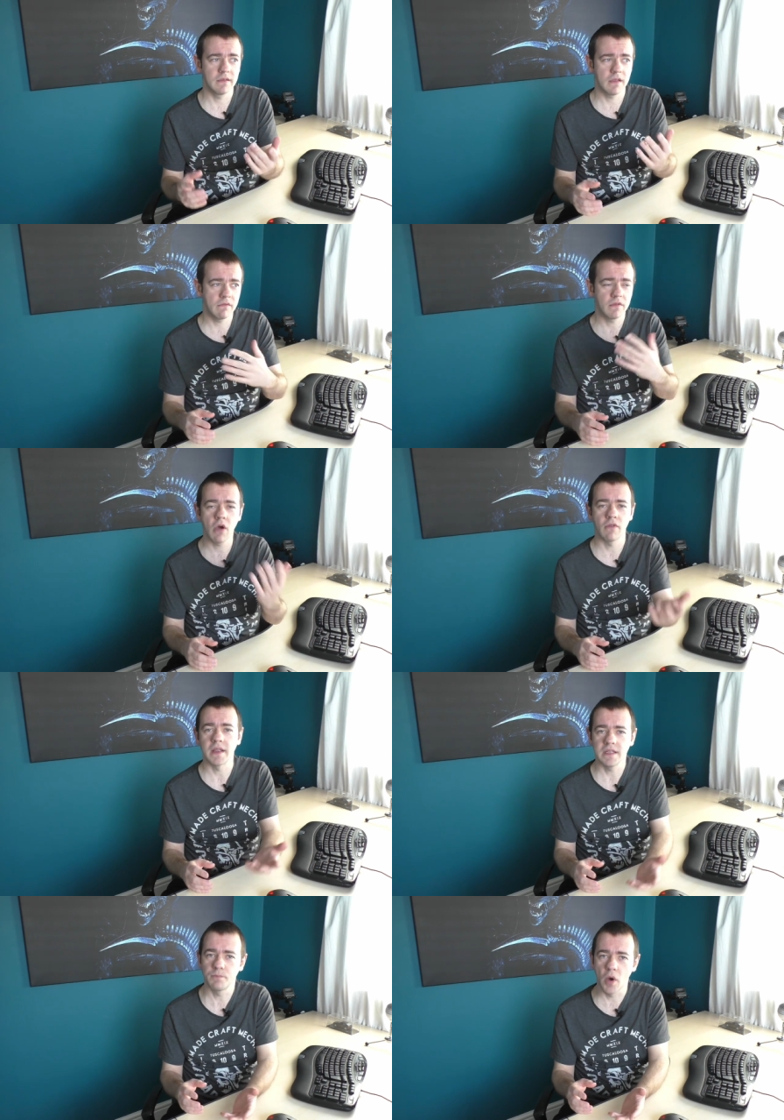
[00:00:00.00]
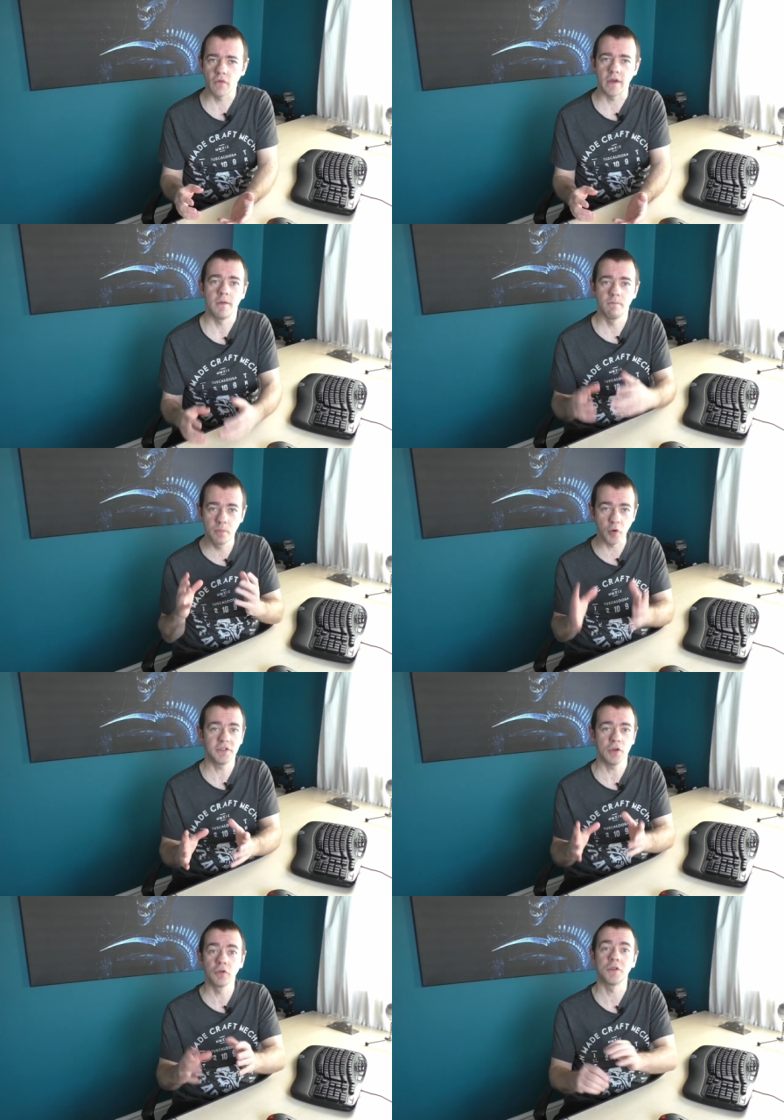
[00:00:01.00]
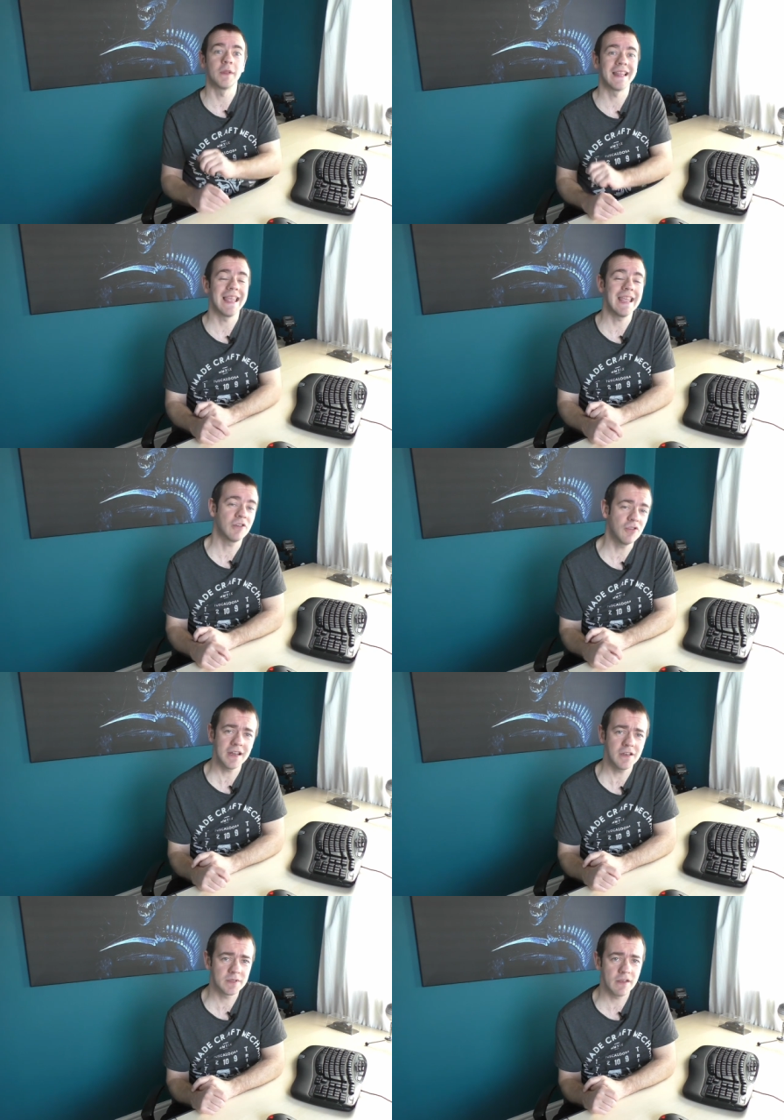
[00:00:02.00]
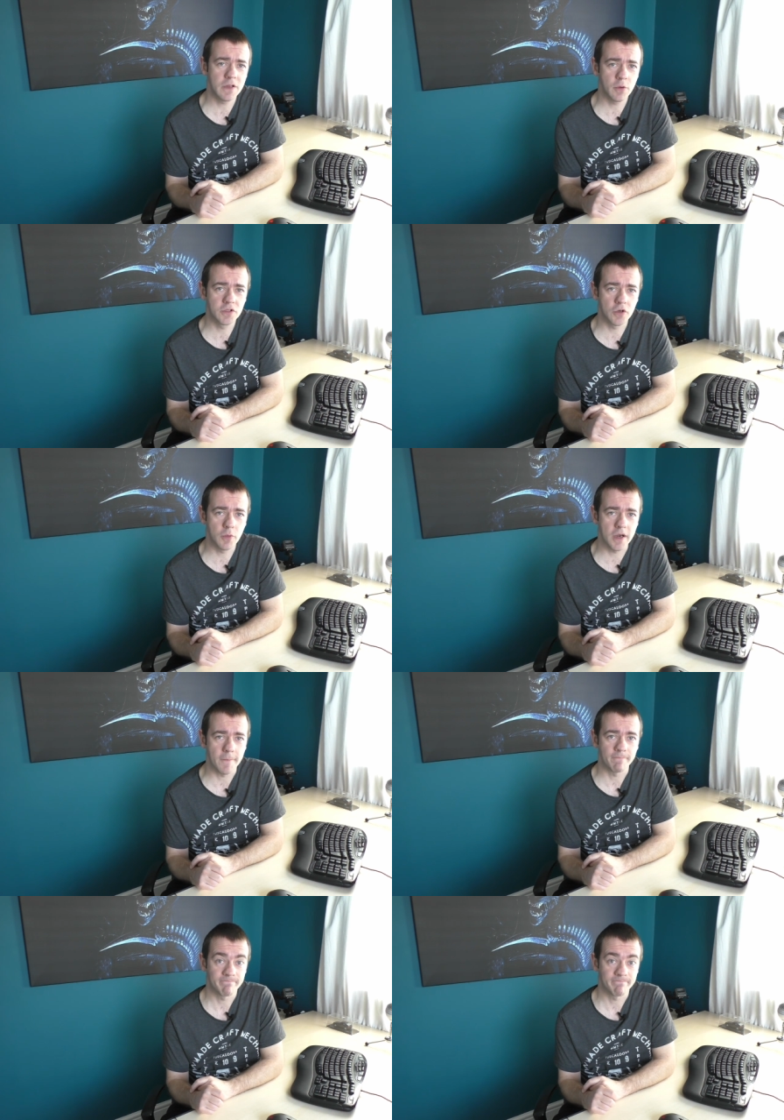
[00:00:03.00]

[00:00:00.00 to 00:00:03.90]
Uh, all right, it's boring, but ultimately it could end up saving you a ton of money.